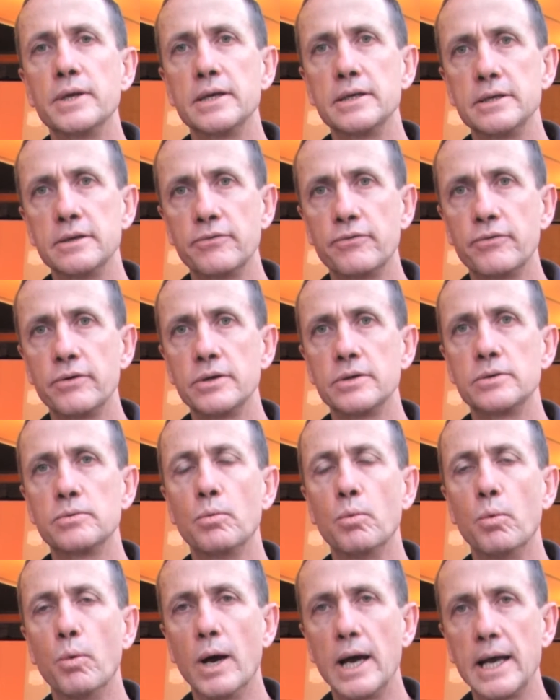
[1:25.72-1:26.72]
in different
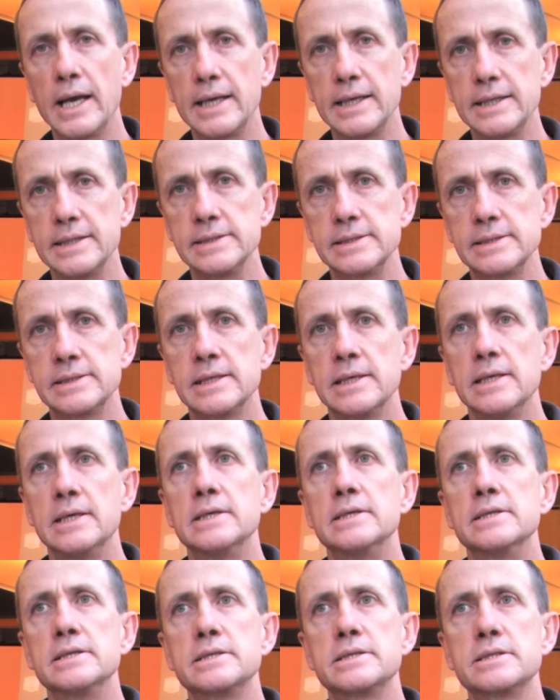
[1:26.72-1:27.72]
ways
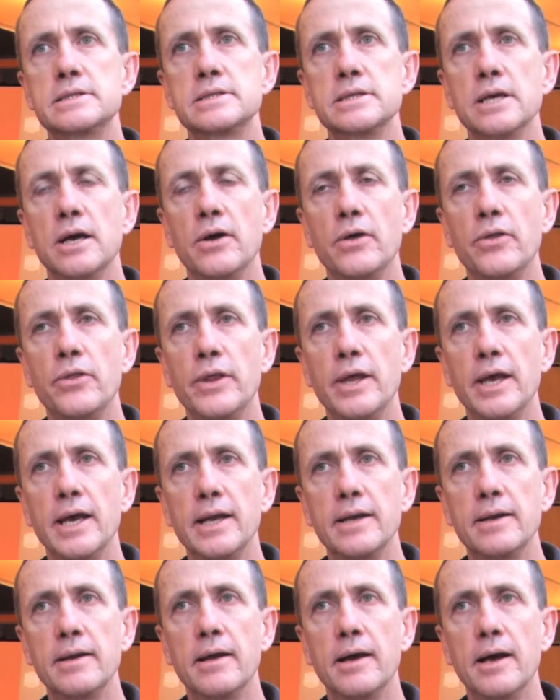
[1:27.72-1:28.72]
so
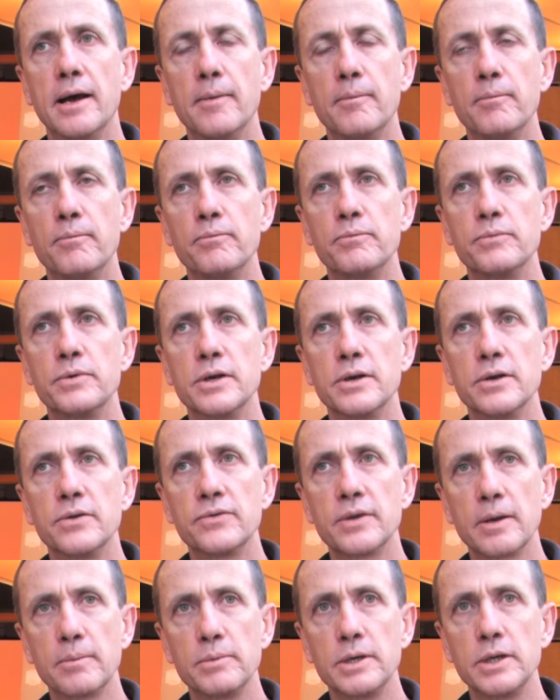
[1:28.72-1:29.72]
that
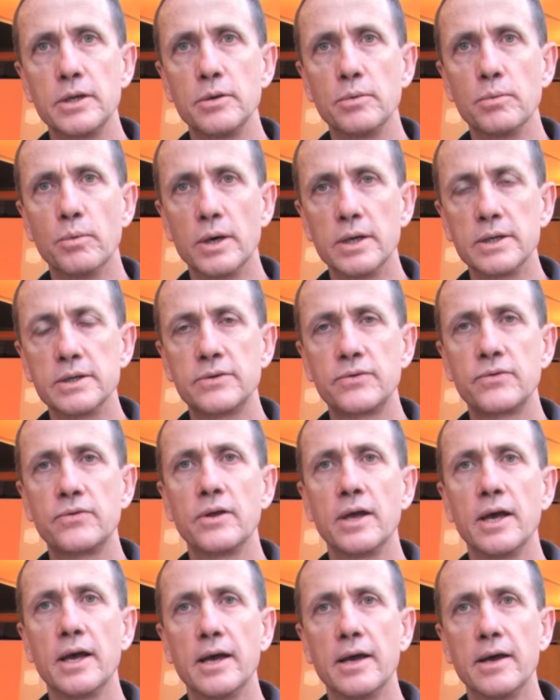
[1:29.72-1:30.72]
somebody who
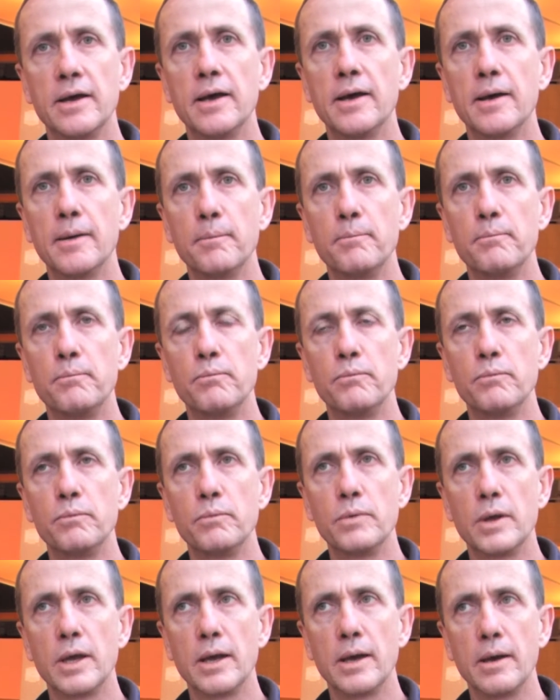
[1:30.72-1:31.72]
wants a
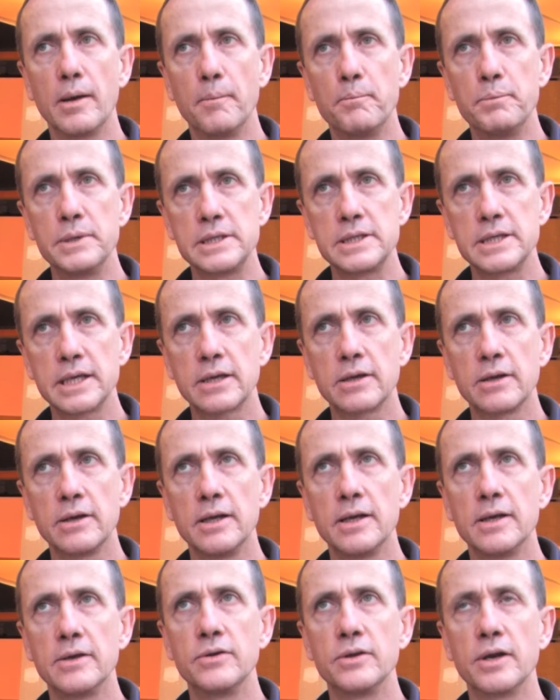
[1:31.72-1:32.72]

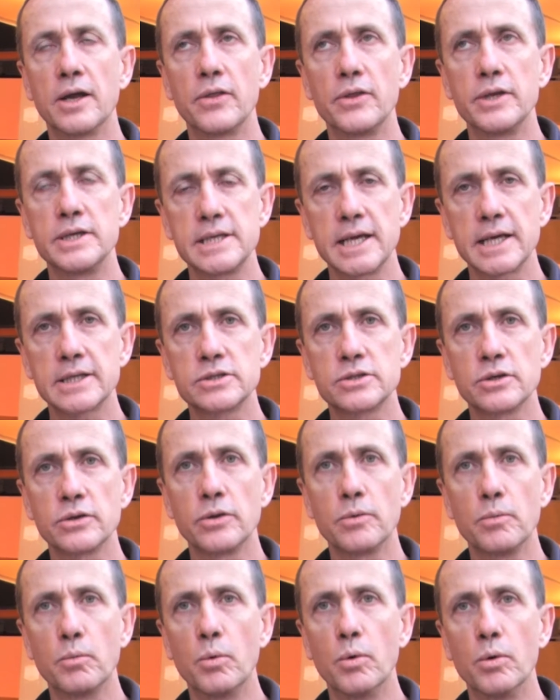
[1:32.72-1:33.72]
particular, the text
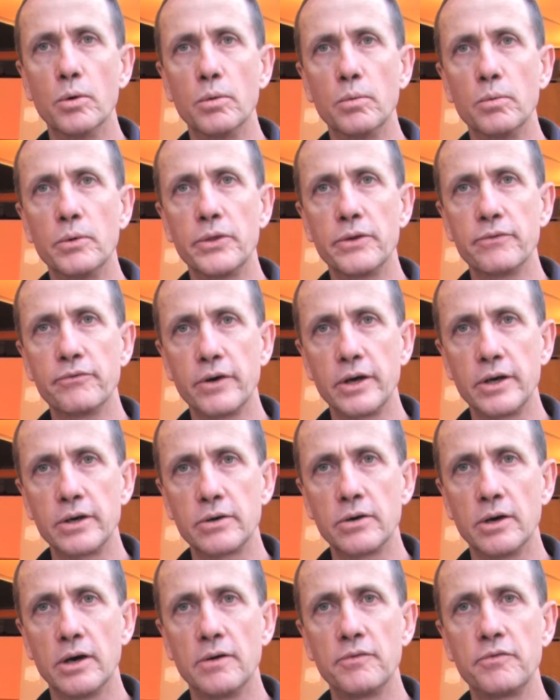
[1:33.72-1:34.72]
on the wall with the
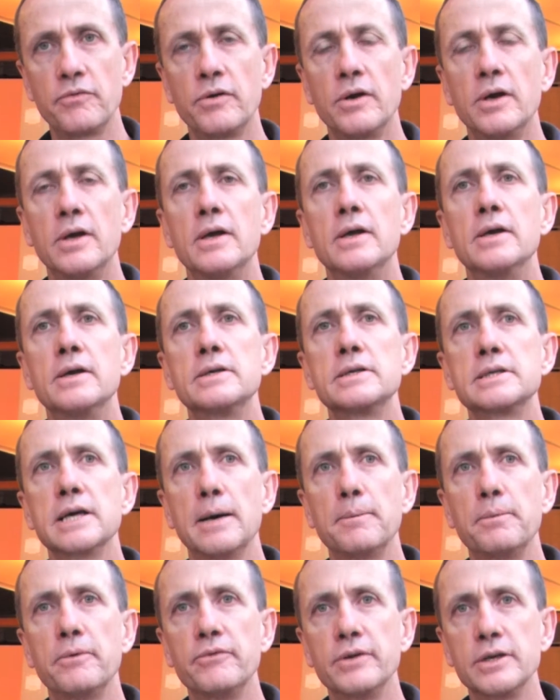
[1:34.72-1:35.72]
photograph
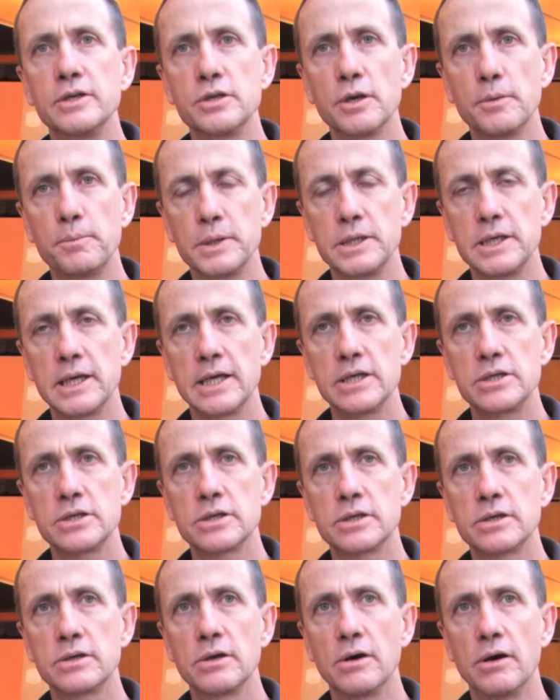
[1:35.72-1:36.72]
type of
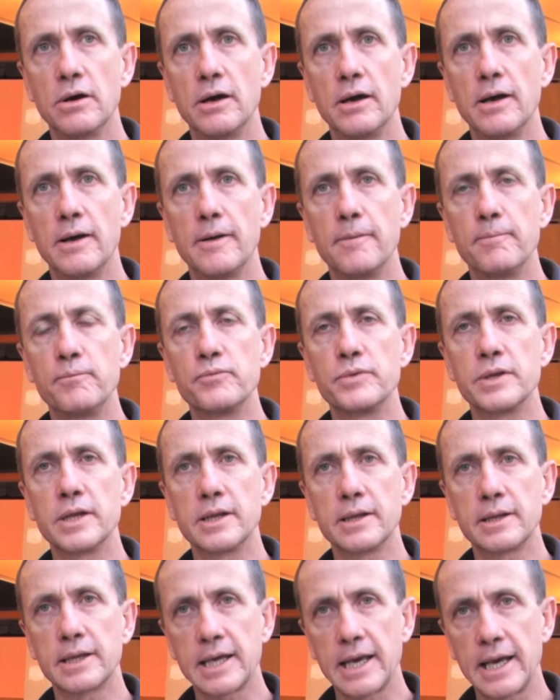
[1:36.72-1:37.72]
interpretation
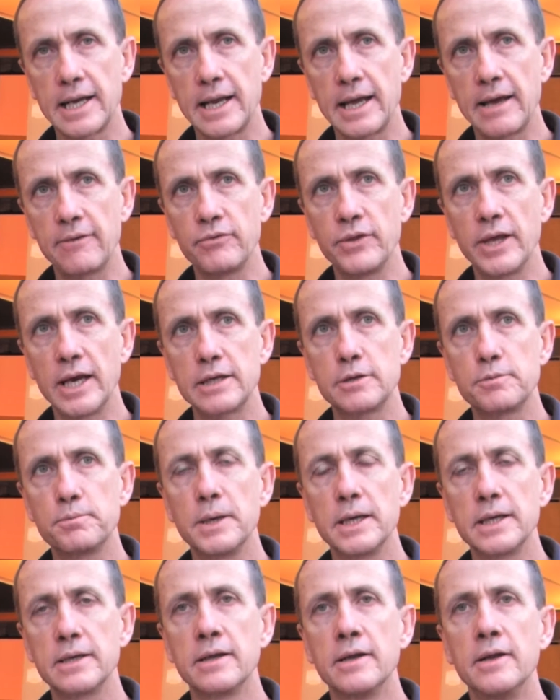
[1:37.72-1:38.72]
can have that,
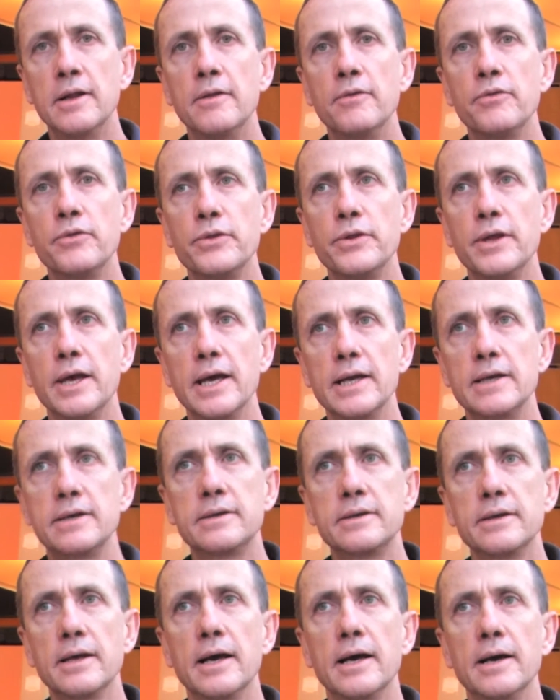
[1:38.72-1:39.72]
but
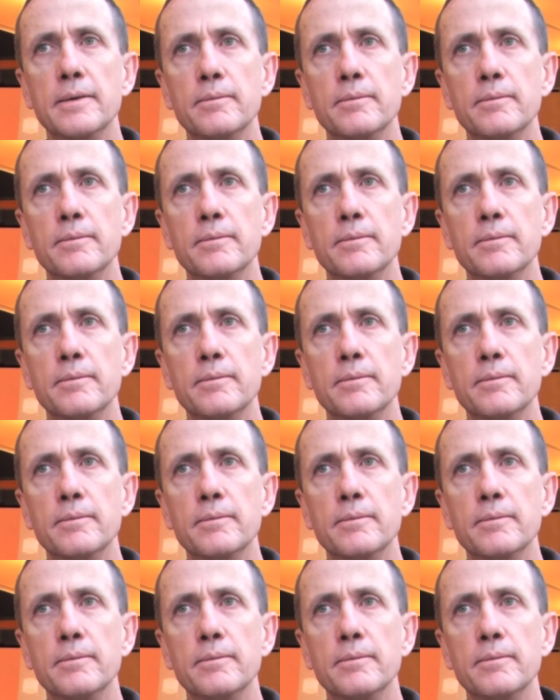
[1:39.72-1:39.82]
that